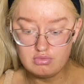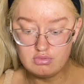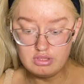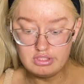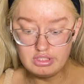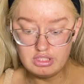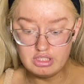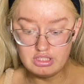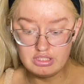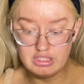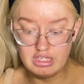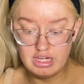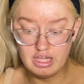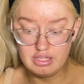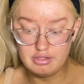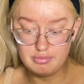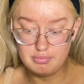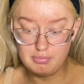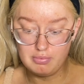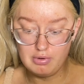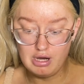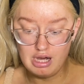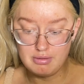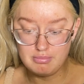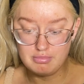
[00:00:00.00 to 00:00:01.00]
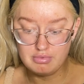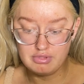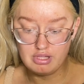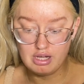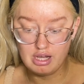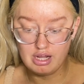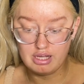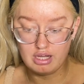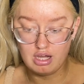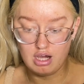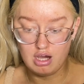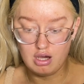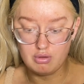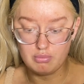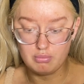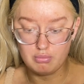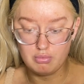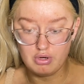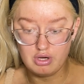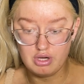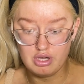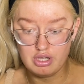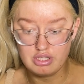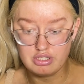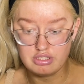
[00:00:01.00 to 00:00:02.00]
Now, the primer that I got
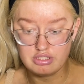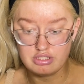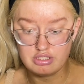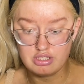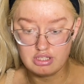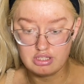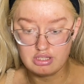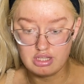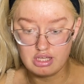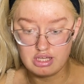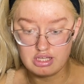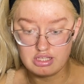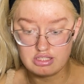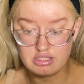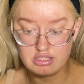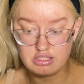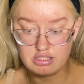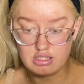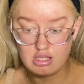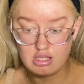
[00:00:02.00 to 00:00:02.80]
was this